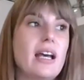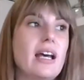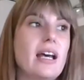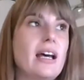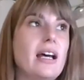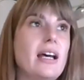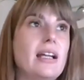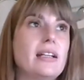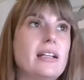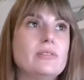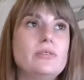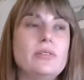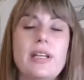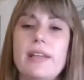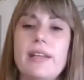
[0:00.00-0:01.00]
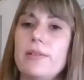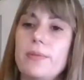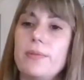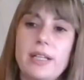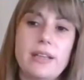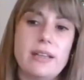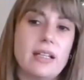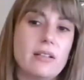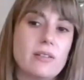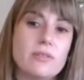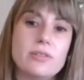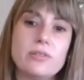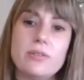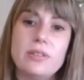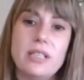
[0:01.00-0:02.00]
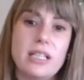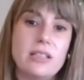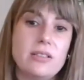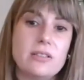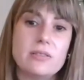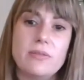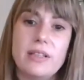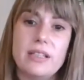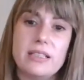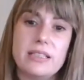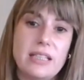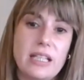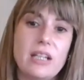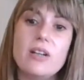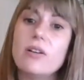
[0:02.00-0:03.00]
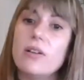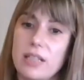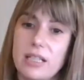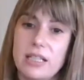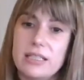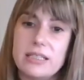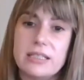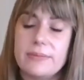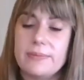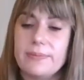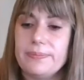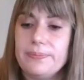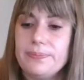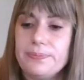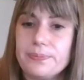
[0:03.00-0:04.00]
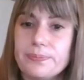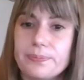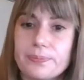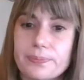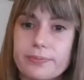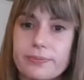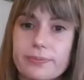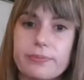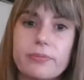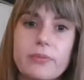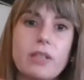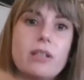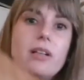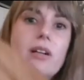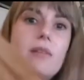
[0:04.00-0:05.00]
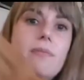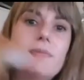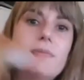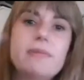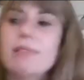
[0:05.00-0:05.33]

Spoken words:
and together with consultations with the stakeholders. Oh,